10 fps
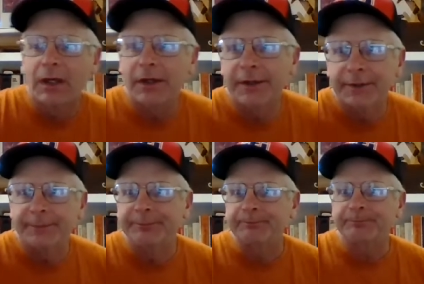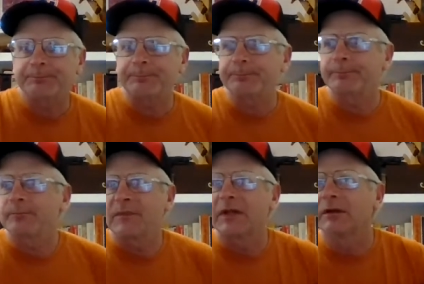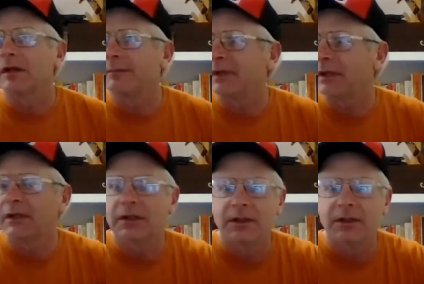Um, here, let me